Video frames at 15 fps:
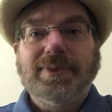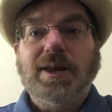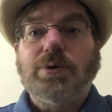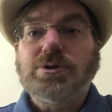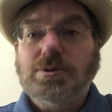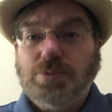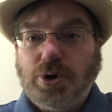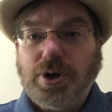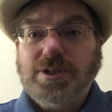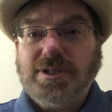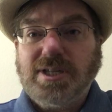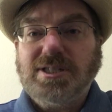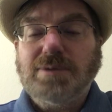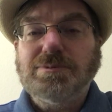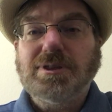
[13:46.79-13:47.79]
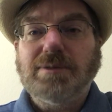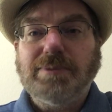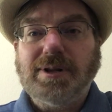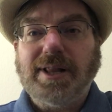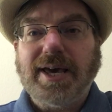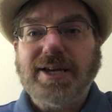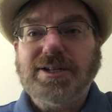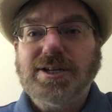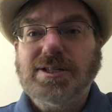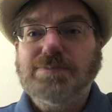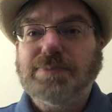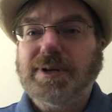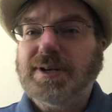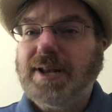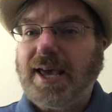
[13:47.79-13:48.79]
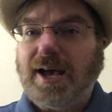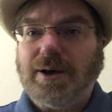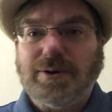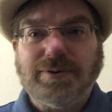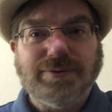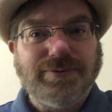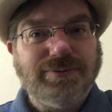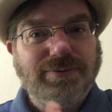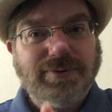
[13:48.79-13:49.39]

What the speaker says: There were some good systems in the Middle Ages, but now